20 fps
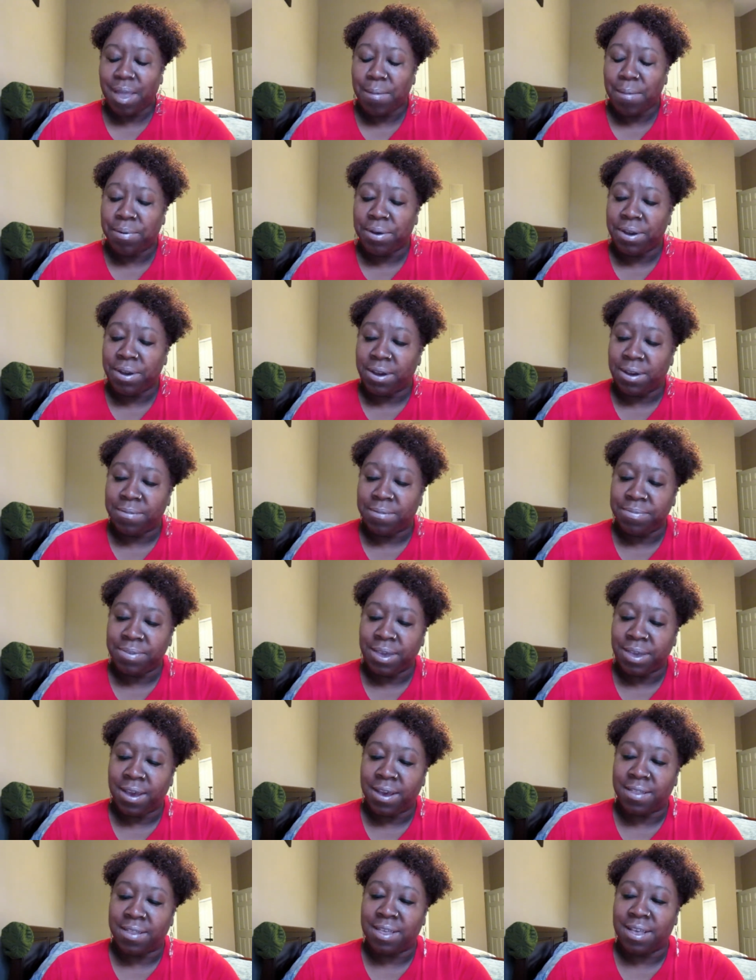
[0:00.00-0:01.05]
But um,
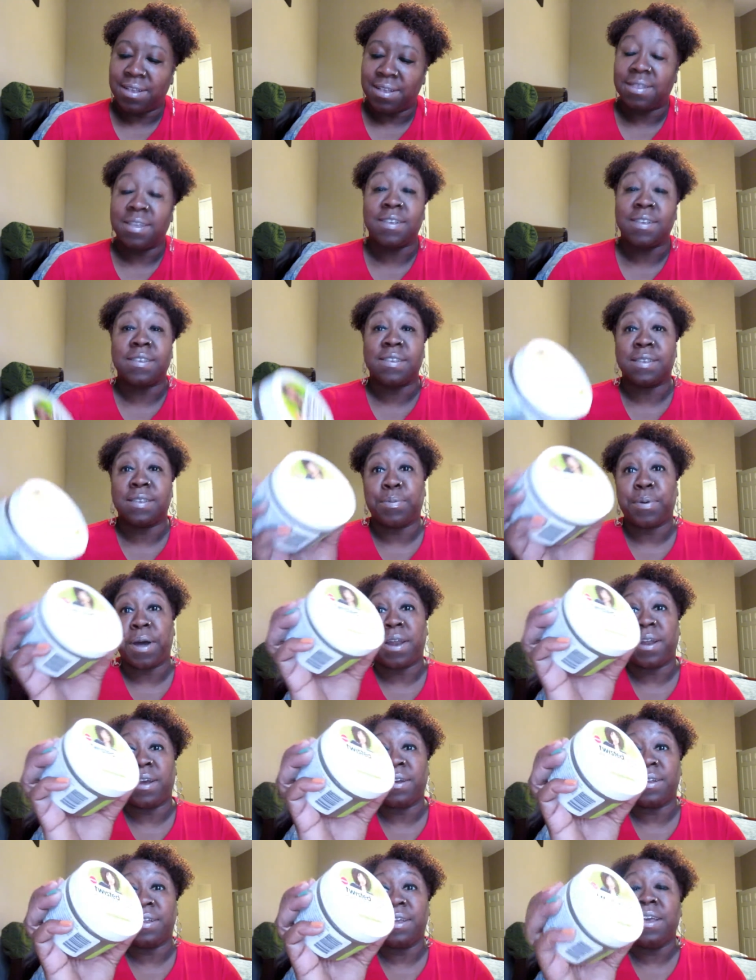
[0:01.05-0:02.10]
yeah, that this is the
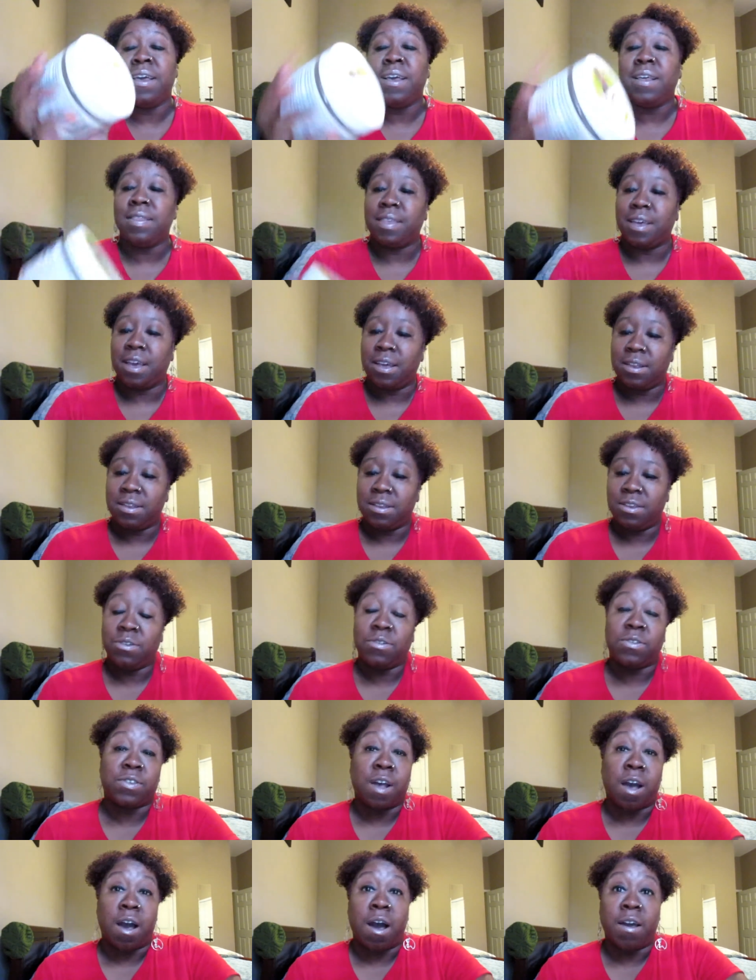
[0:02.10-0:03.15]
product that you
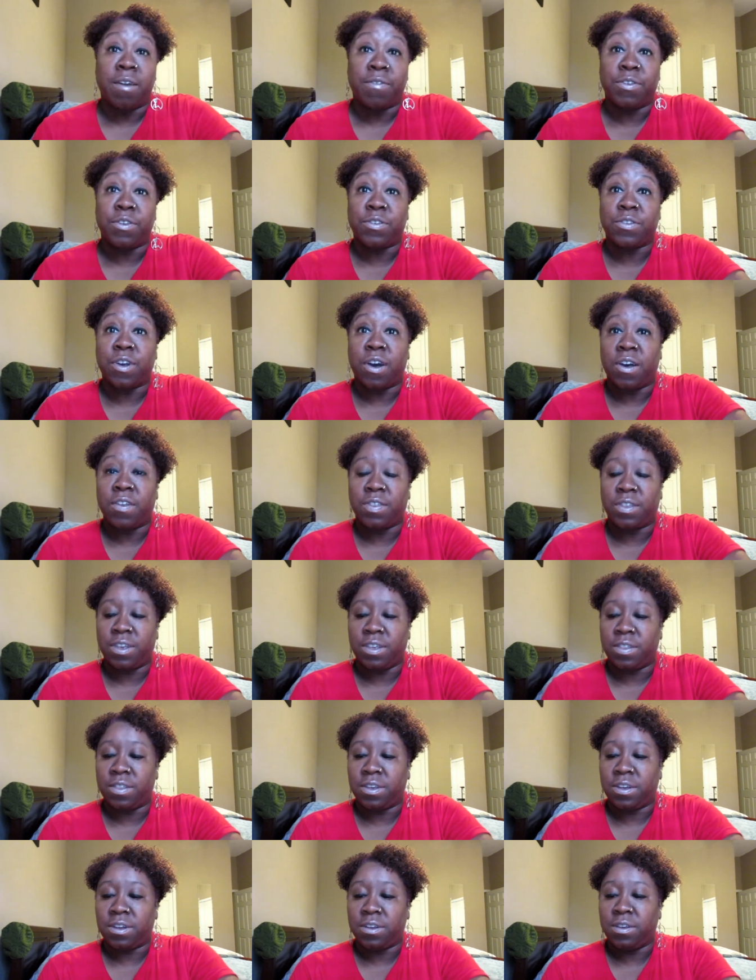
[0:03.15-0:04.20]
saw, if you saw in the,
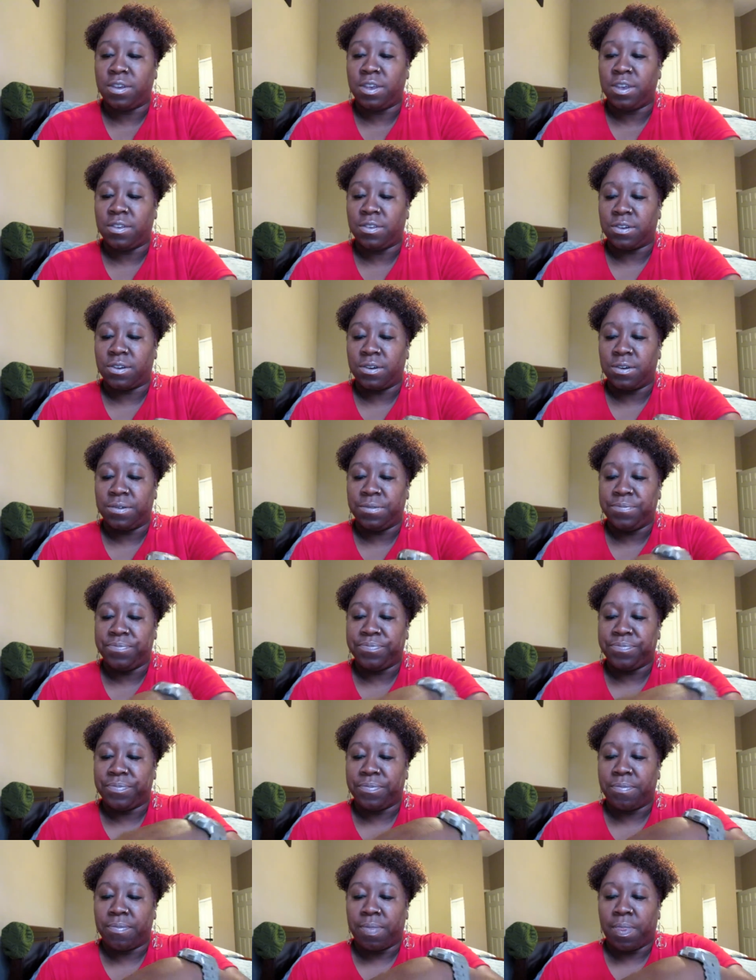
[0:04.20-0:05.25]
in the teaser.
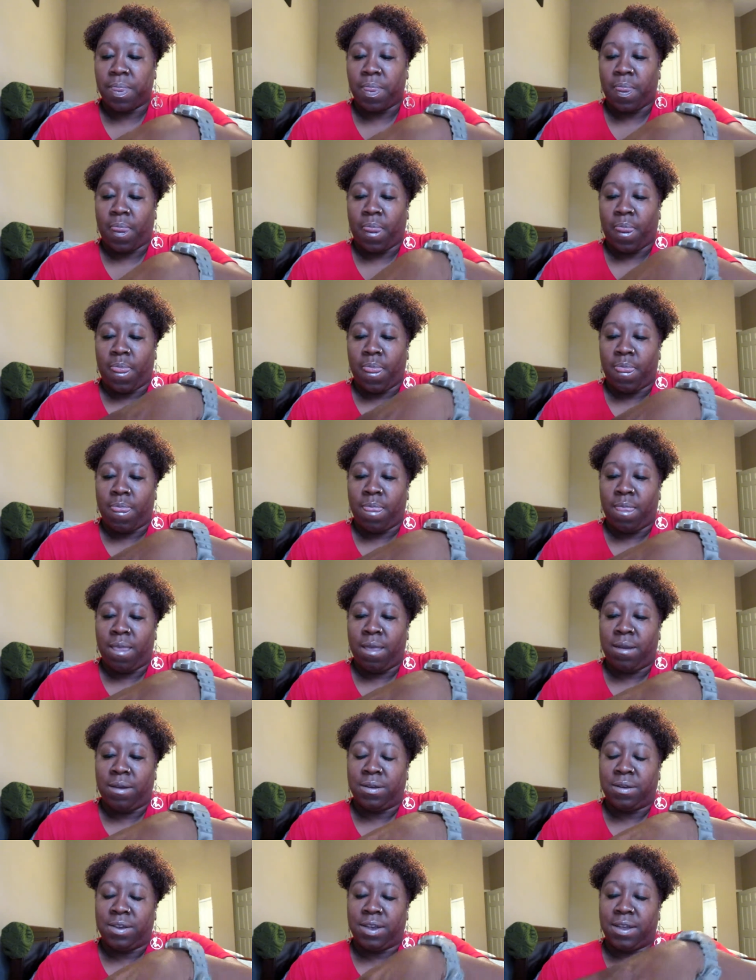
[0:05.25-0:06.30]

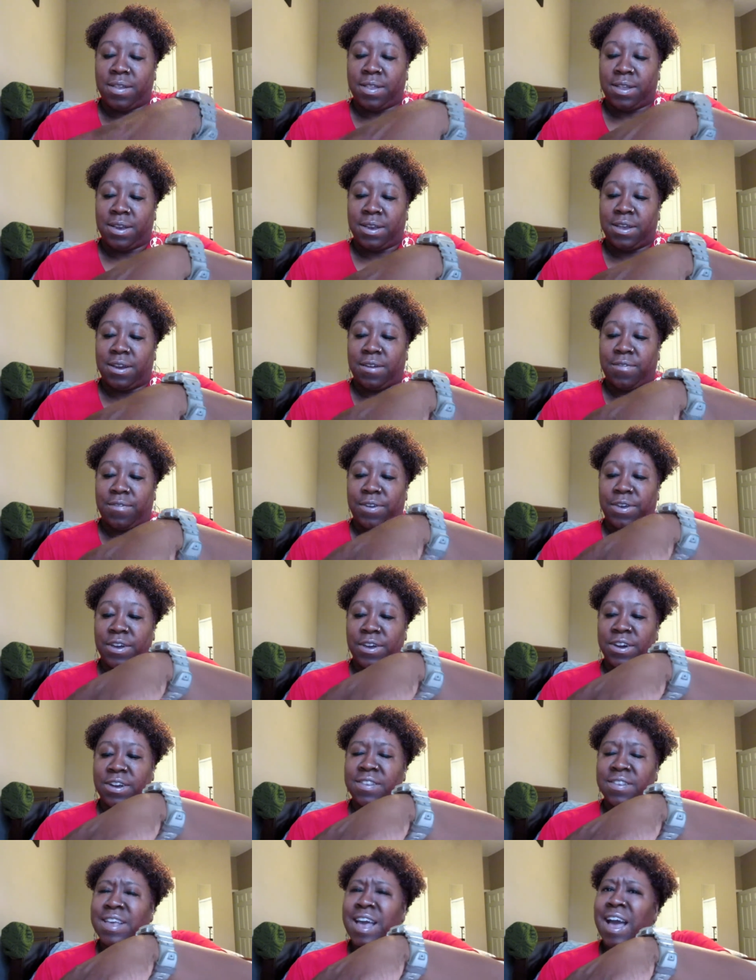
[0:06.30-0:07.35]
Take the lid off of here.
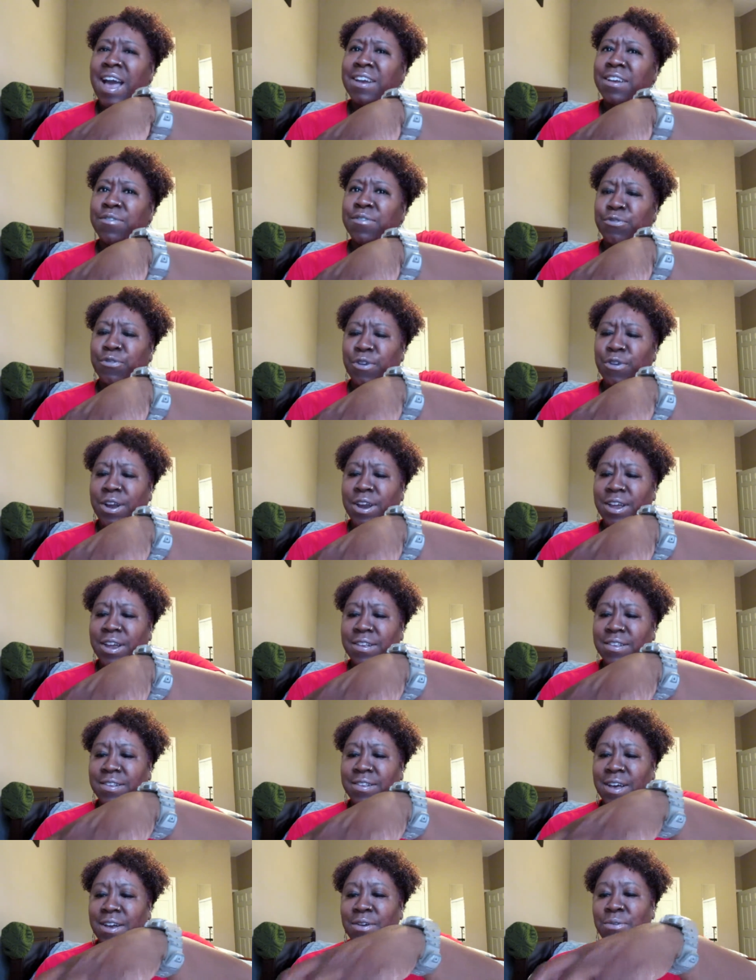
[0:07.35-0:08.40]
It's kind of runny,
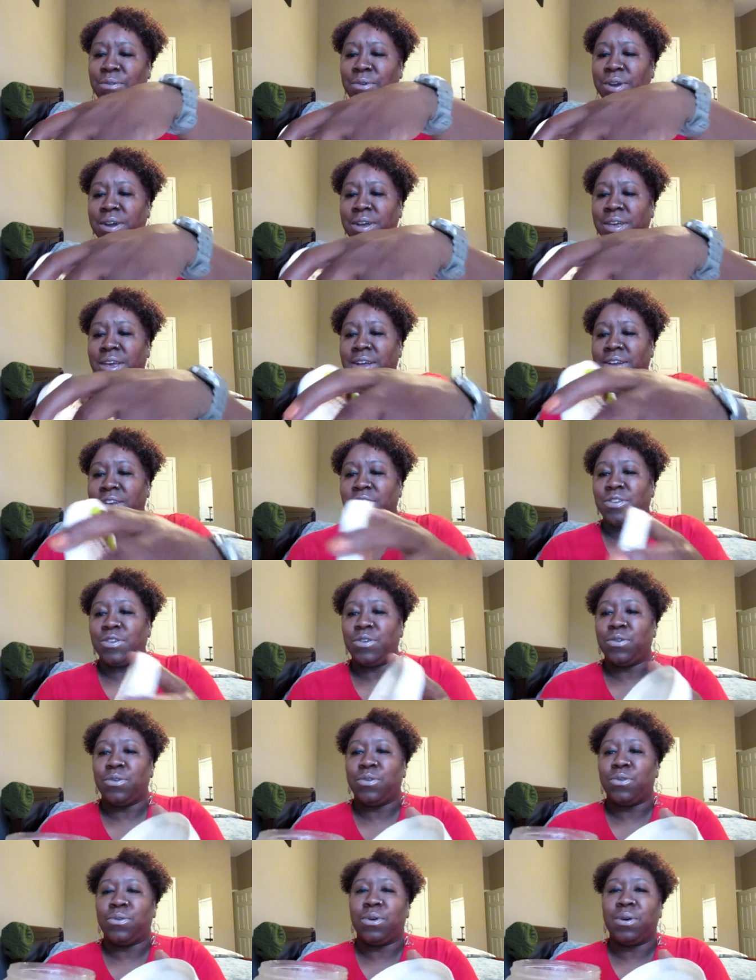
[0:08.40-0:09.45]
so I don't want to get
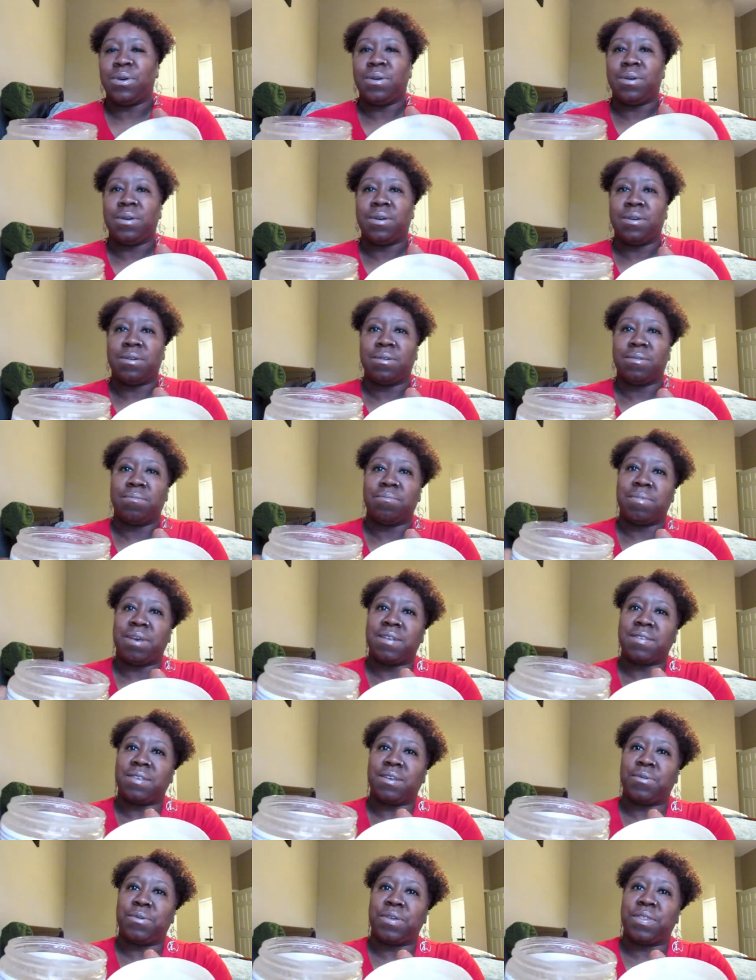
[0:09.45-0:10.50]
too
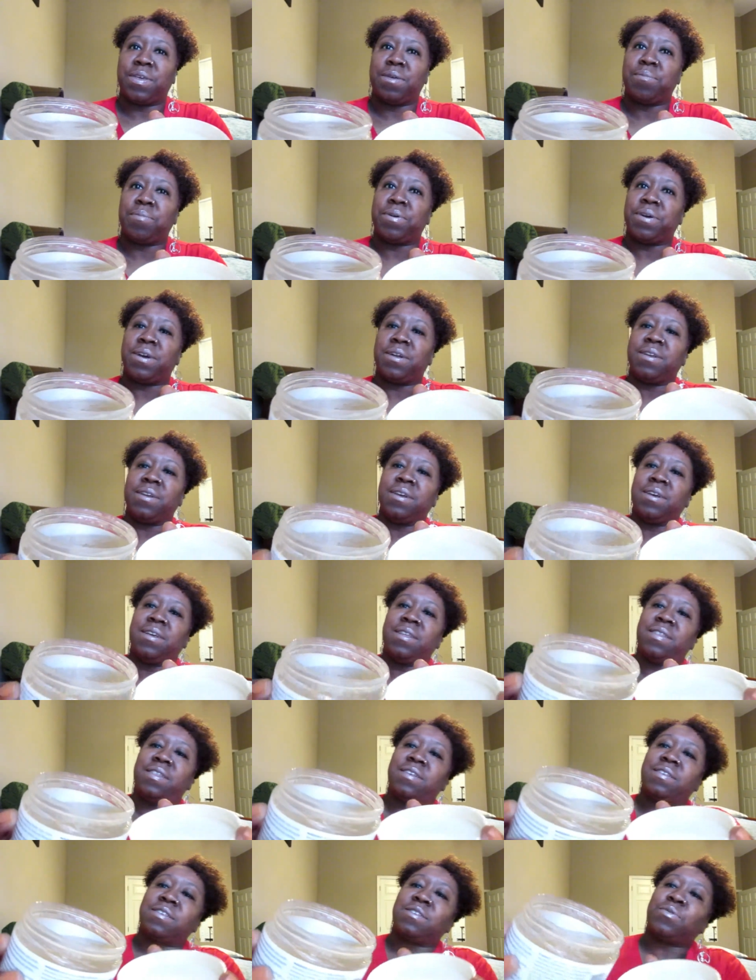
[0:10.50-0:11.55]
messy with it, but
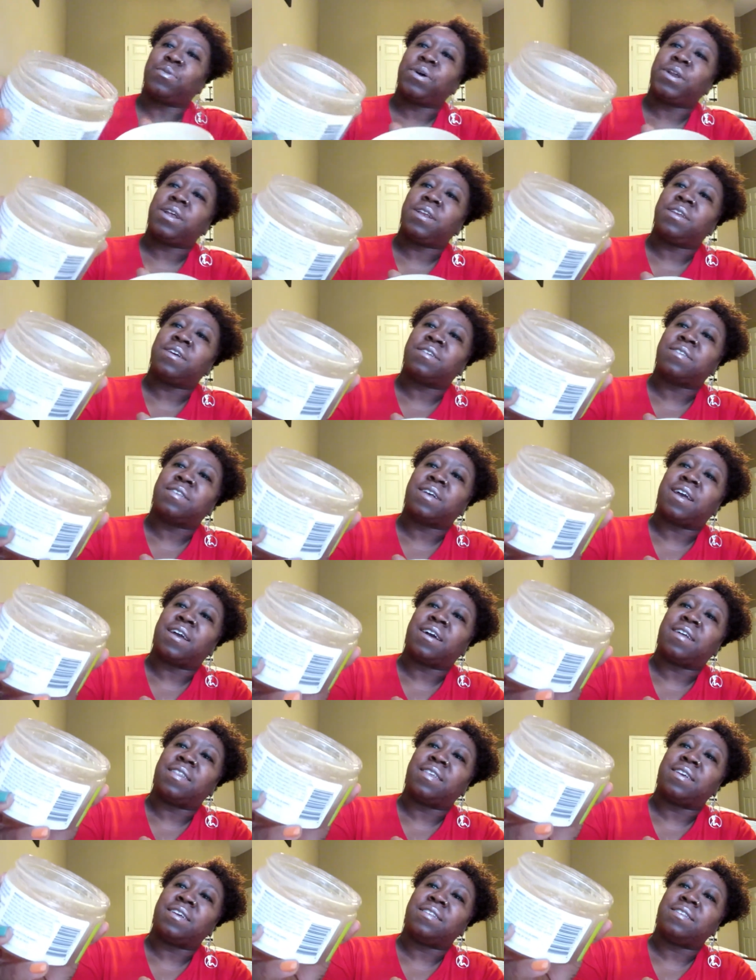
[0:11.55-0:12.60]
this is what it looks like
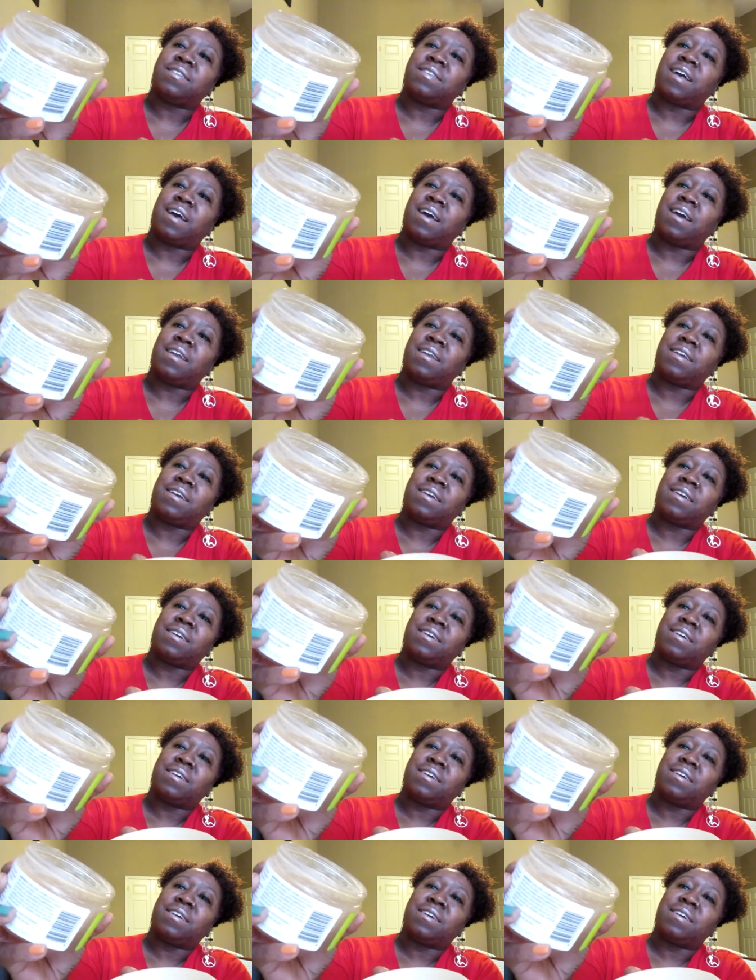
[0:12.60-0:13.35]
on the inside.